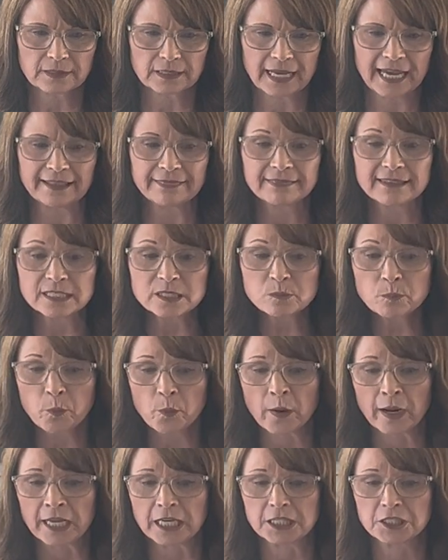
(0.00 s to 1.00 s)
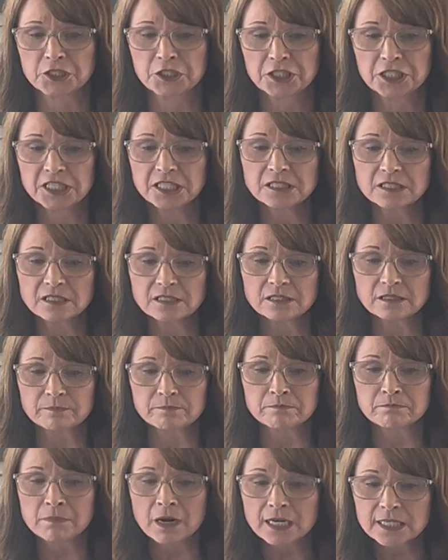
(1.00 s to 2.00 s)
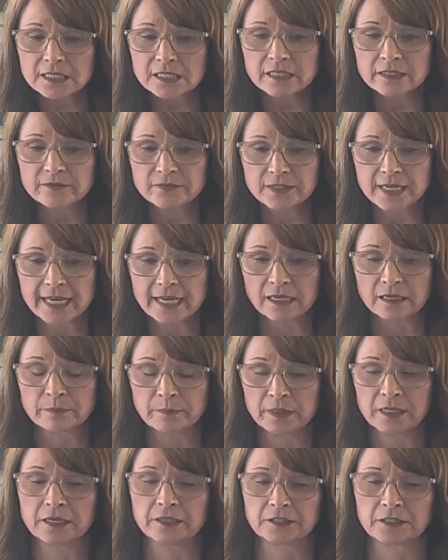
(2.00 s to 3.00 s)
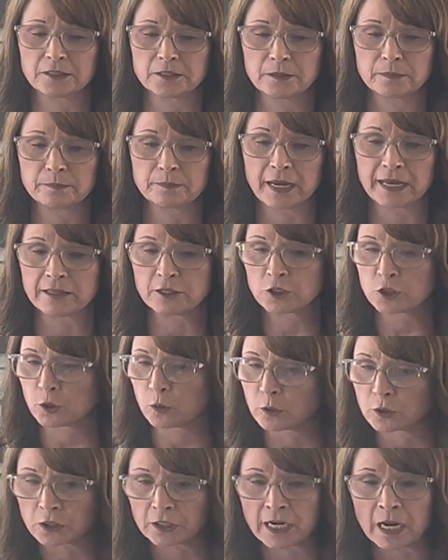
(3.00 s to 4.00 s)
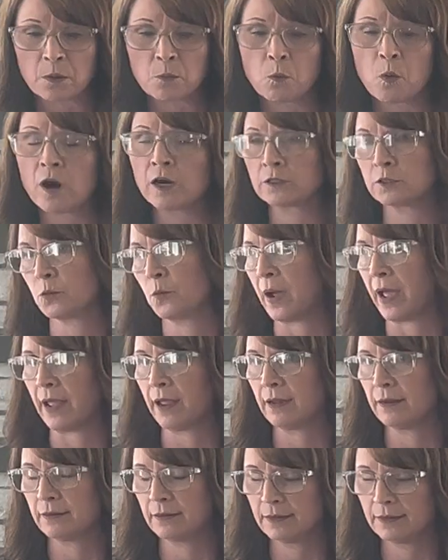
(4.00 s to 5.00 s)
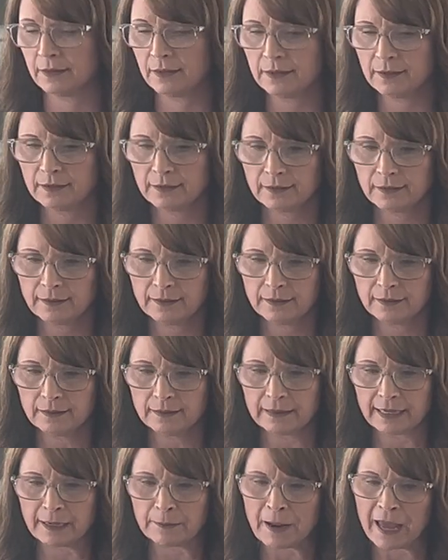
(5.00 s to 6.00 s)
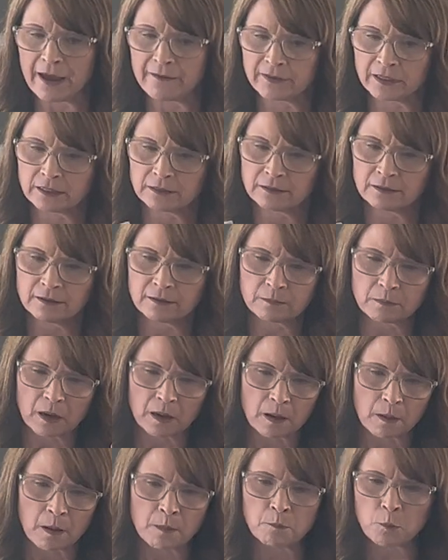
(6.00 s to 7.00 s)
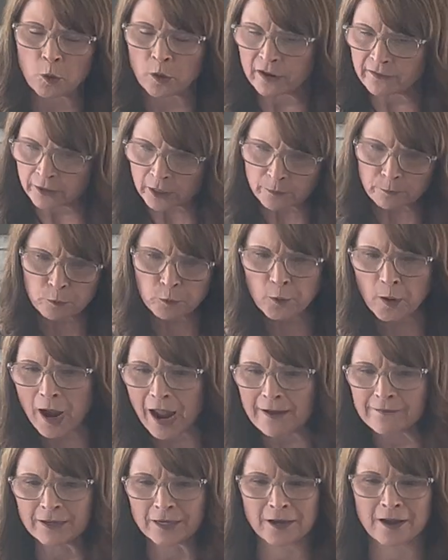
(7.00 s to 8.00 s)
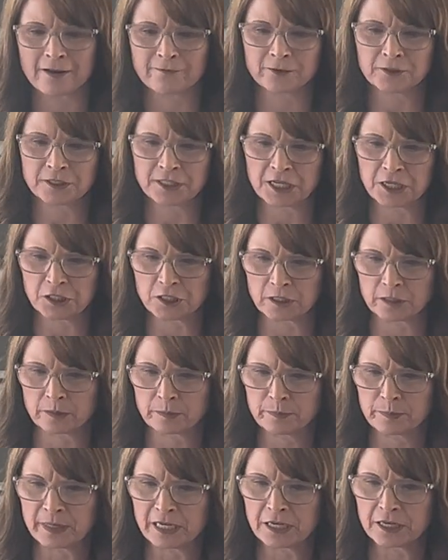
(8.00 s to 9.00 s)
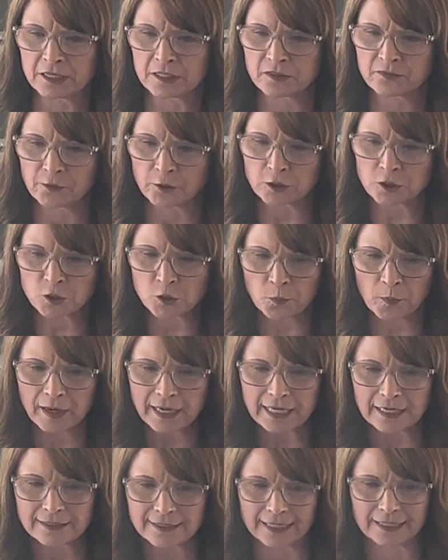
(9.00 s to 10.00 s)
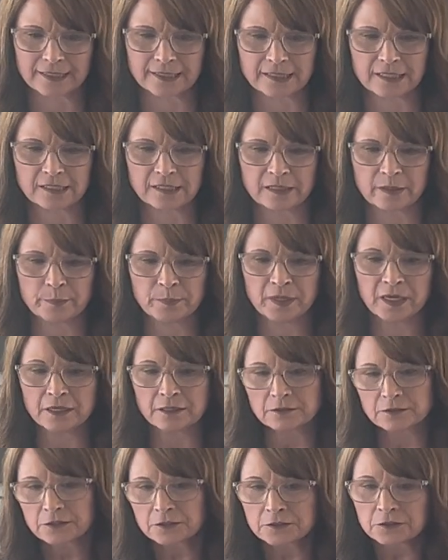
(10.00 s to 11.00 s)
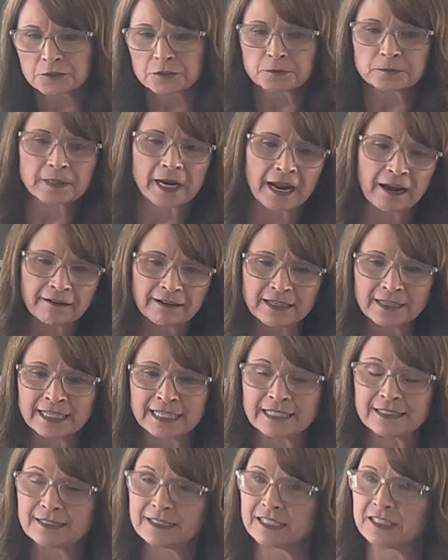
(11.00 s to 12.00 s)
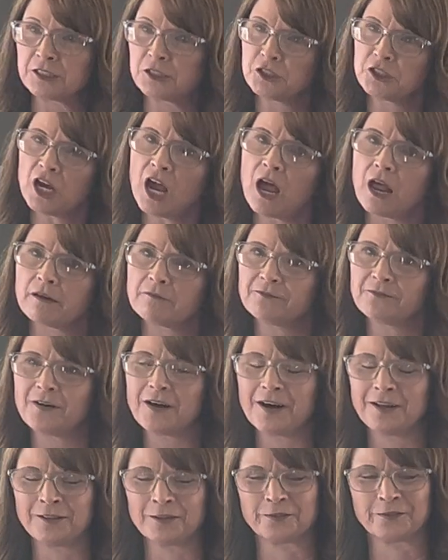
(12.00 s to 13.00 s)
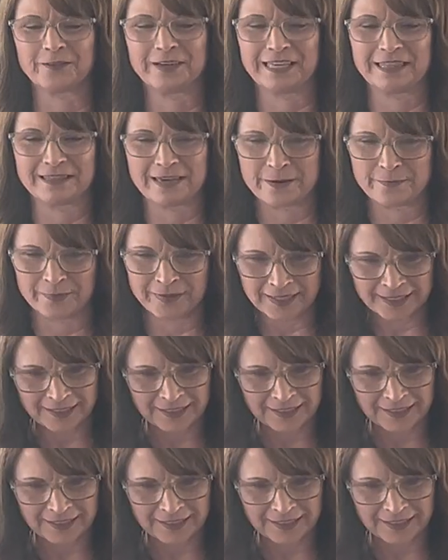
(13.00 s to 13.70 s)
At this point, Jesus must have taken Peter by the shoulder and walked away, and having a more of a private conversation, because verse 20 tells us that Peter turns around and he sees John following them.